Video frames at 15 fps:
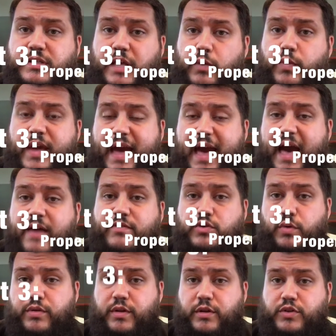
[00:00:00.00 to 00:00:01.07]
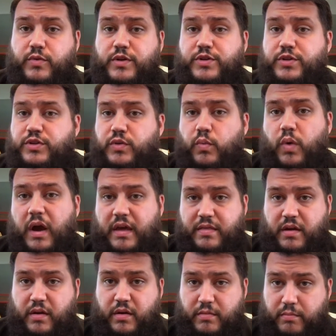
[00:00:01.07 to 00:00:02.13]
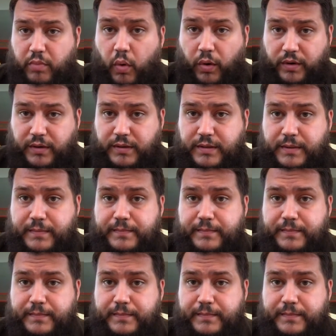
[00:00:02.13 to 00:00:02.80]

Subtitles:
that we have as Orthodox Christians and why they are important.